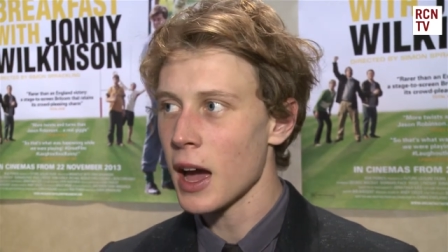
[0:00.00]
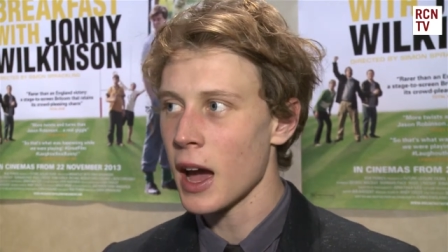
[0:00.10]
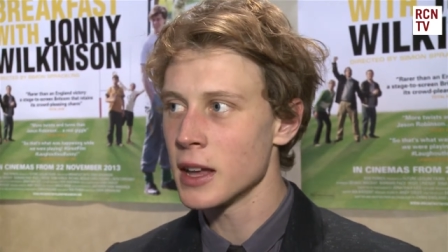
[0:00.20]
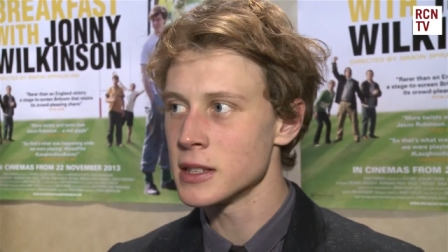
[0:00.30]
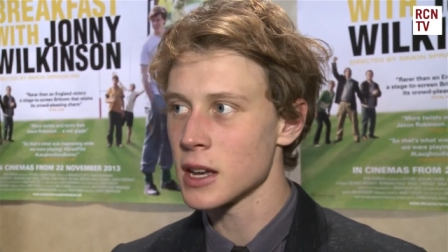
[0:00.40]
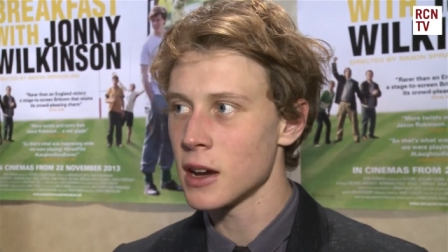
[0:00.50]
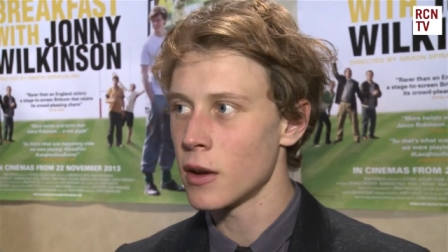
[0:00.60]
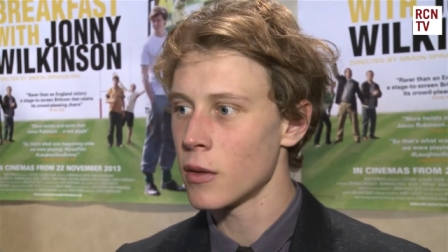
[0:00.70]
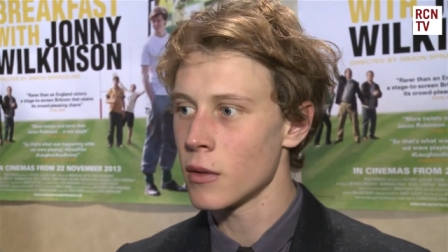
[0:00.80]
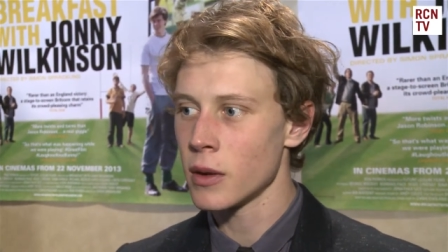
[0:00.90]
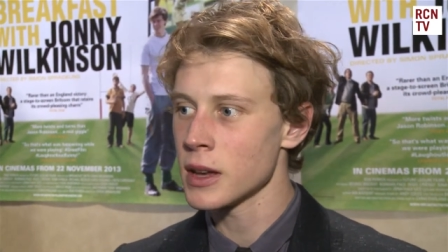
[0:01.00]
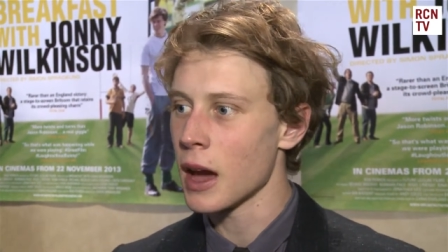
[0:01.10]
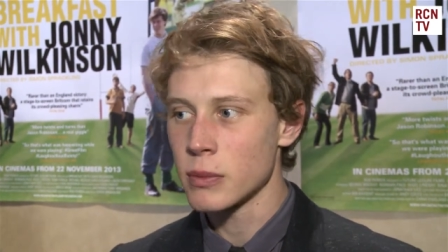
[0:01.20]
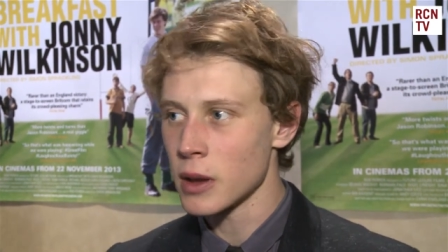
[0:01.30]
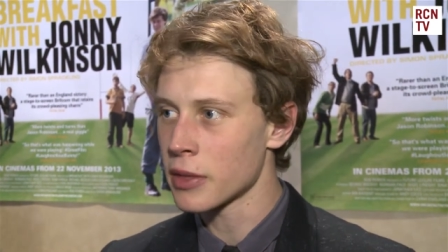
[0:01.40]
And uh,
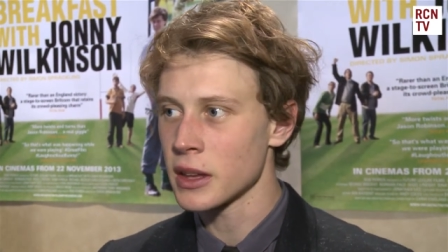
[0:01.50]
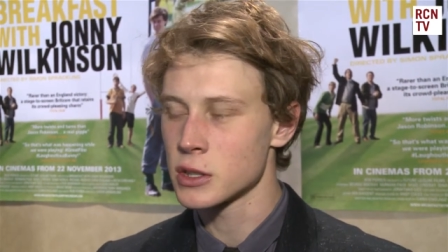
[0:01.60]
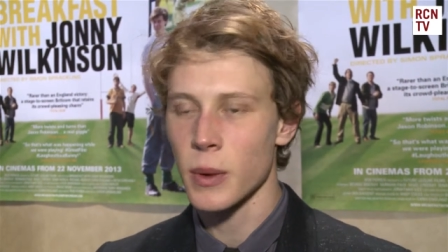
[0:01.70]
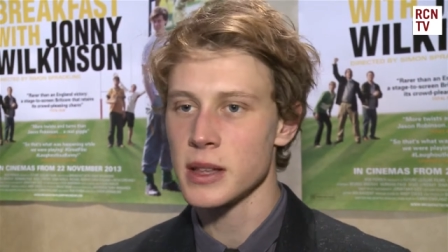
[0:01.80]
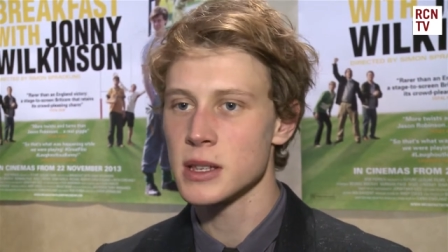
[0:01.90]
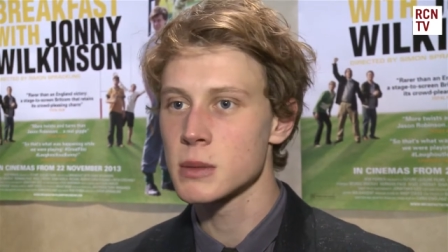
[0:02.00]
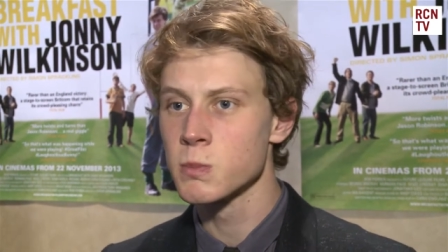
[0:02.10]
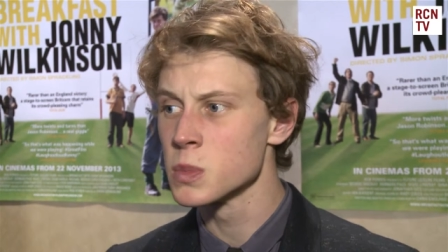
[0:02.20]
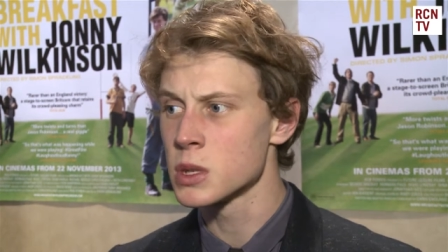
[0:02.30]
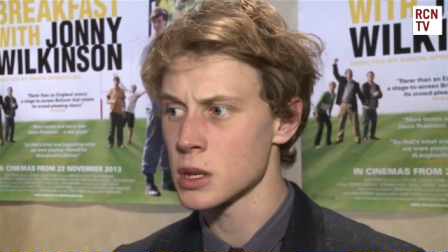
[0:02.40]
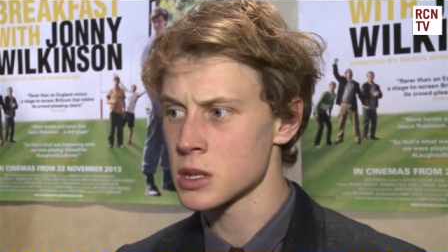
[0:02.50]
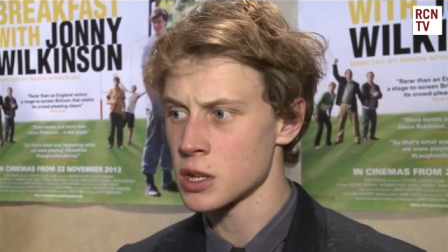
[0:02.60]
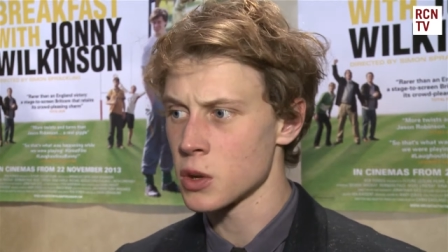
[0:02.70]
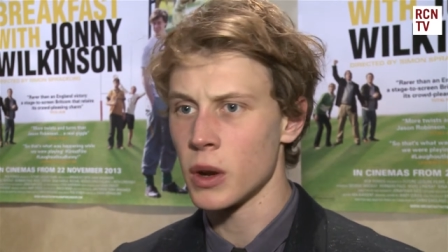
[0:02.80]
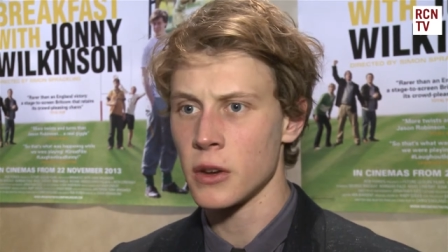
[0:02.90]
yeah, I think Duane's
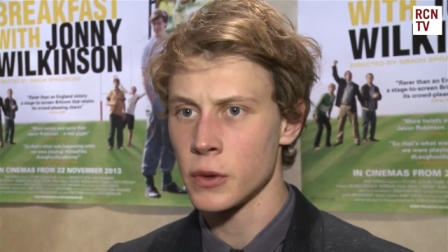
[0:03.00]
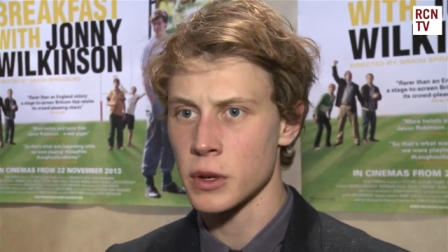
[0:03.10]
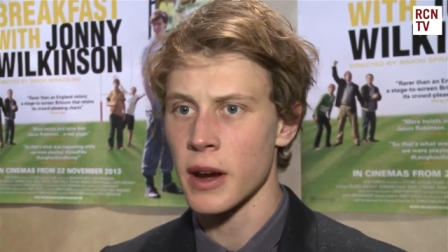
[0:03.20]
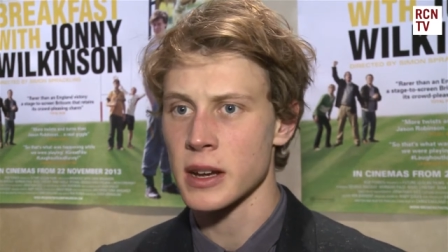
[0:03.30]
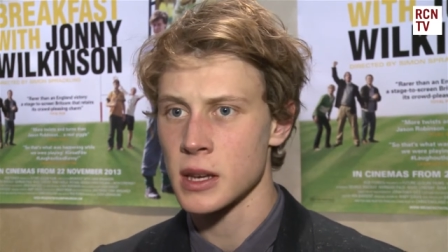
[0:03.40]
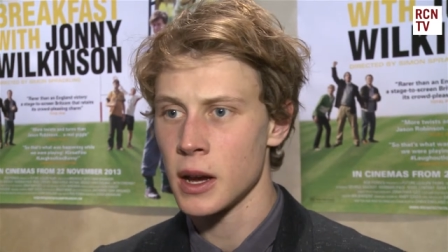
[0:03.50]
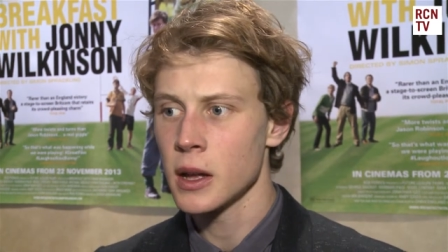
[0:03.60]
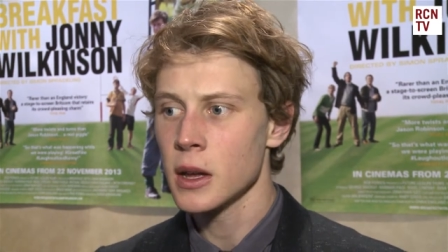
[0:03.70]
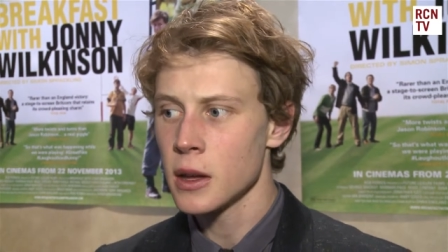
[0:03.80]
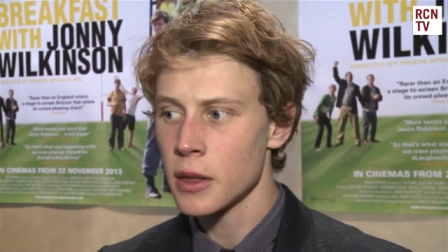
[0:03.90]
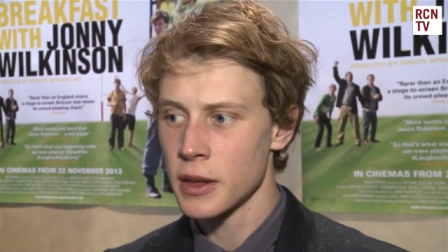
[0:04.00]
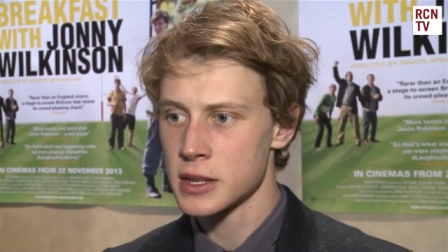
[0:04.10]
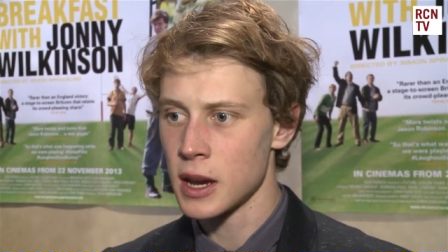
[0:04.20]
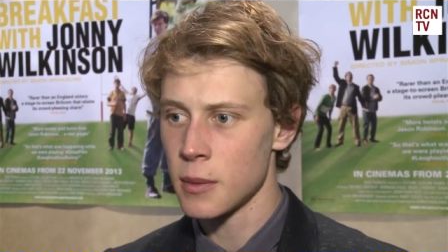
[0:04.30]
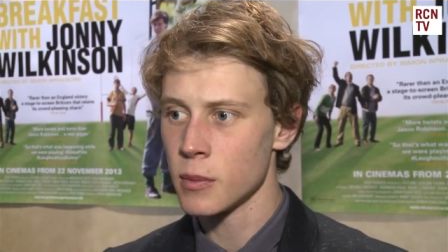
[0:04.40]
such a wonderful director
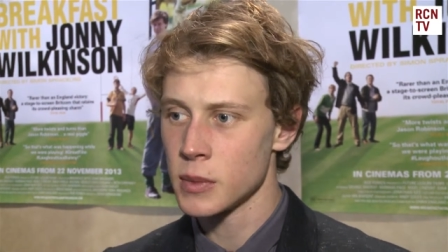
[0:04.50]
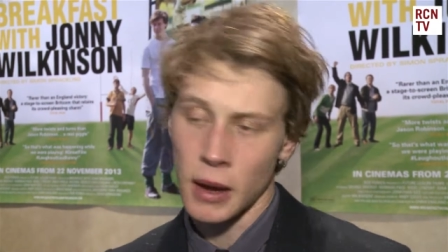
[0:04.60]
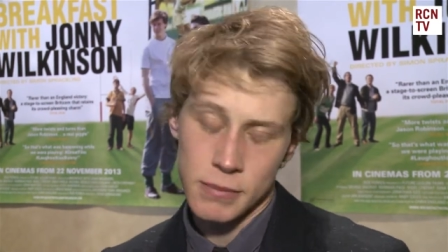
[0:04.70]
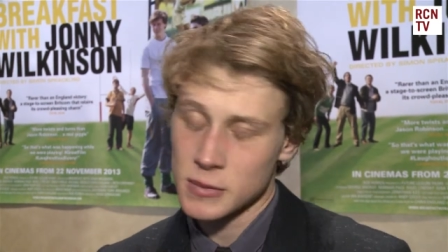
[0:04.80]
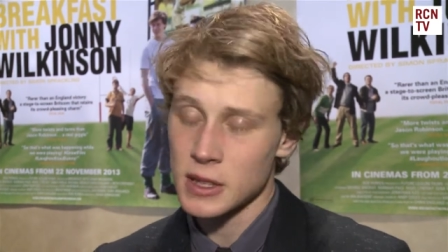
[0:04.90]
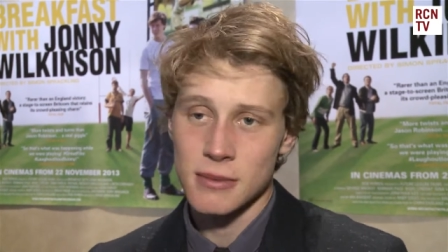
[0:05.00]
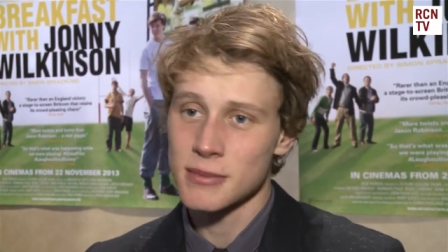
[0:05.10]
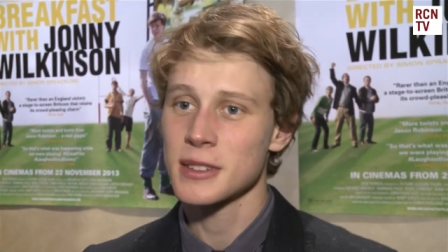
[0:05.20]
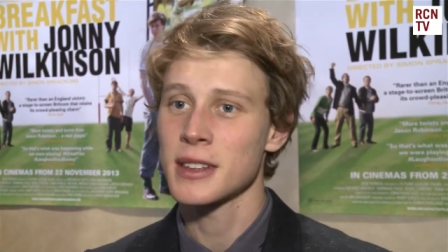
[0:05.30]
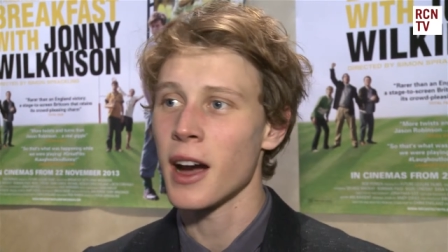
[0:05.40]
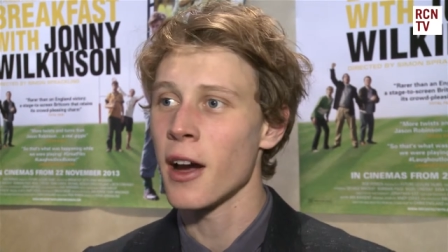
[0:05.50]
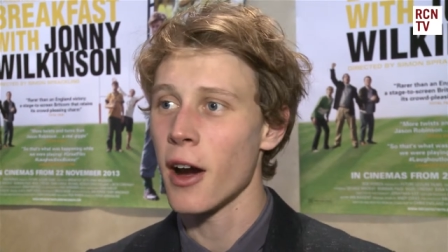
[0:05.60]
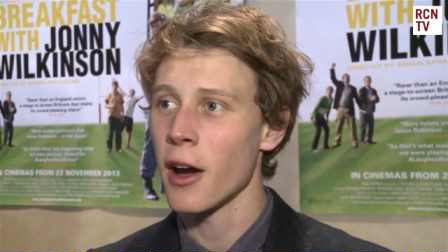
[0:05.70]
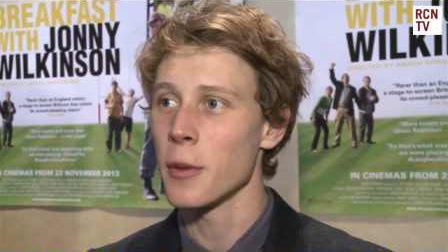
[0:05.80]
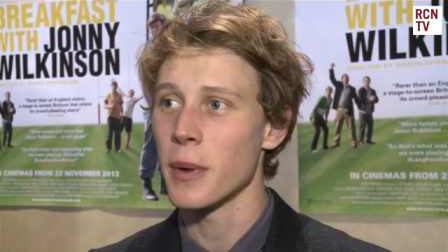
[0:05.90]
that um, yeah, I,
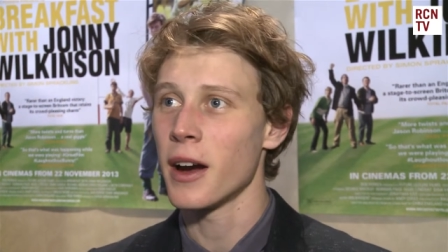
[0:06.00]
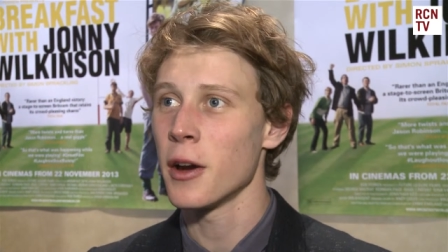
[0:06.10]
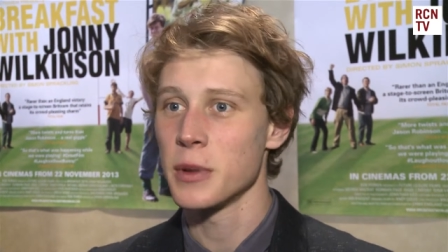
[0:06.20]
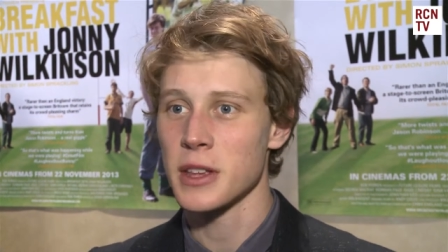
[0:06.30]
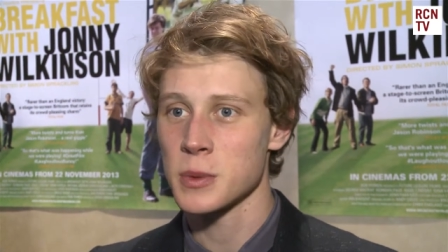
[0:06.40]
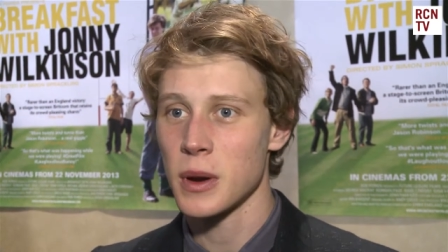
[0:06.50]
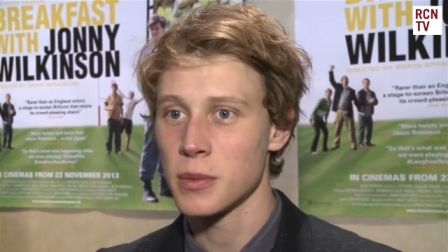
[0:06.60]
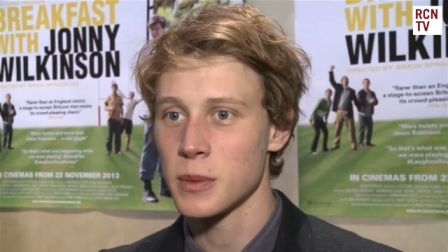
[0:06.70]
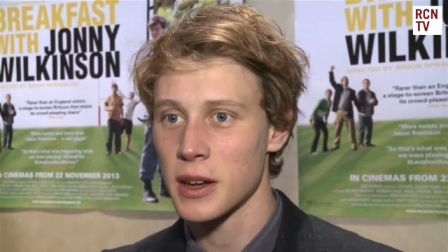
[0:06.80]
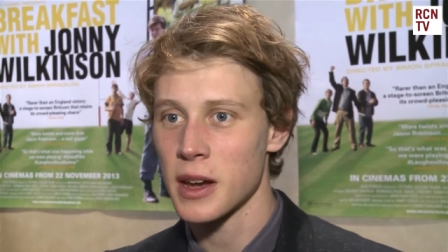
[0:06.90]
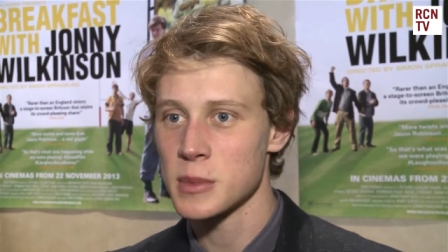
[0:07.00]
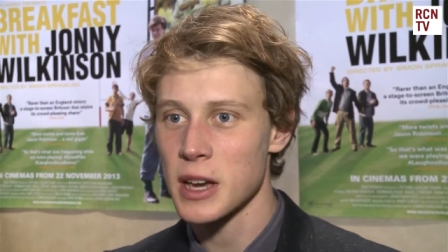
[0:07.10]
I, hope it, I hope it does well when it comes